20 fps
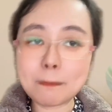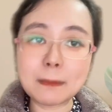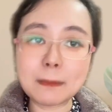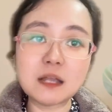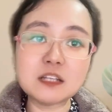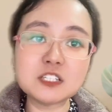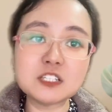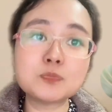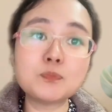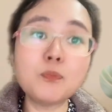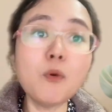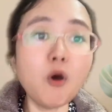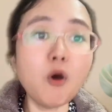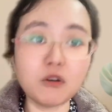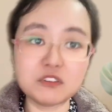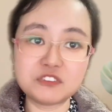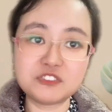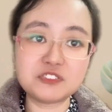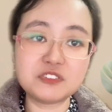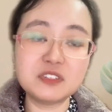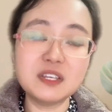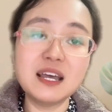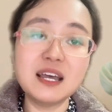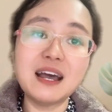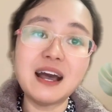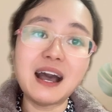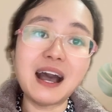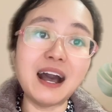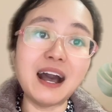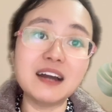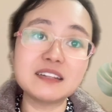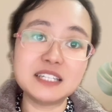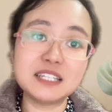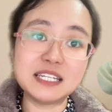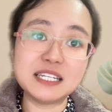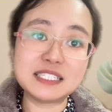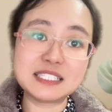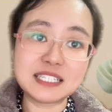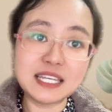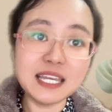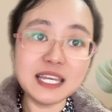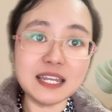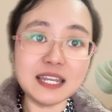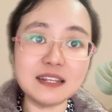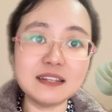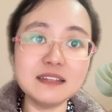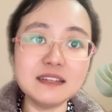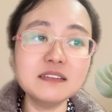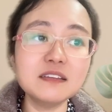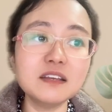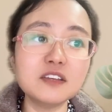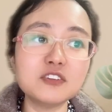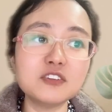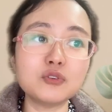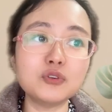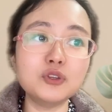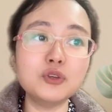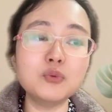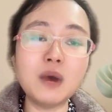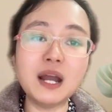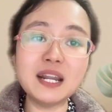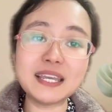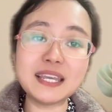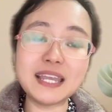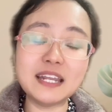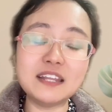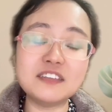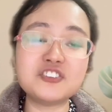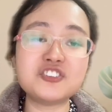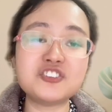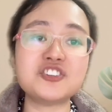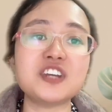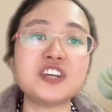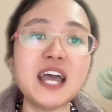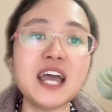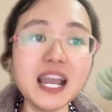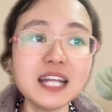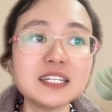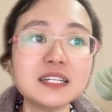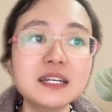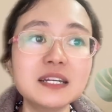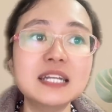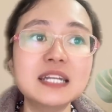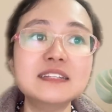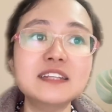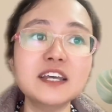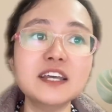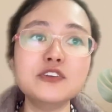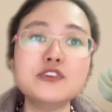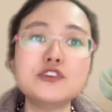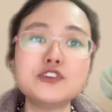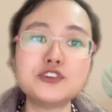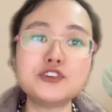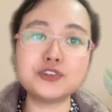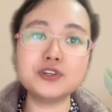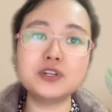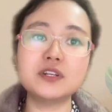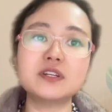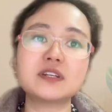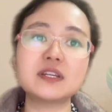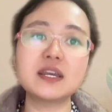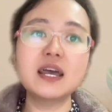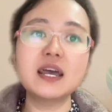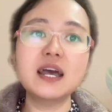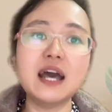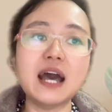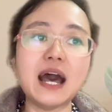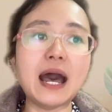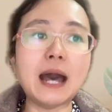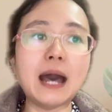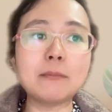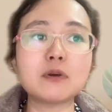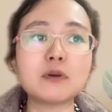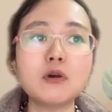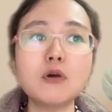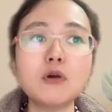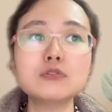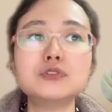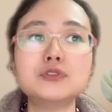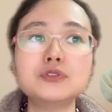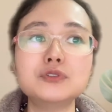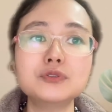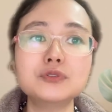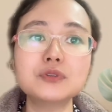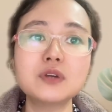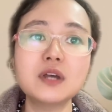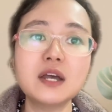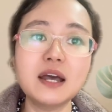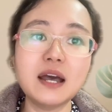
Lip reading: spots on the skin, so you want to get it checked, then you should go to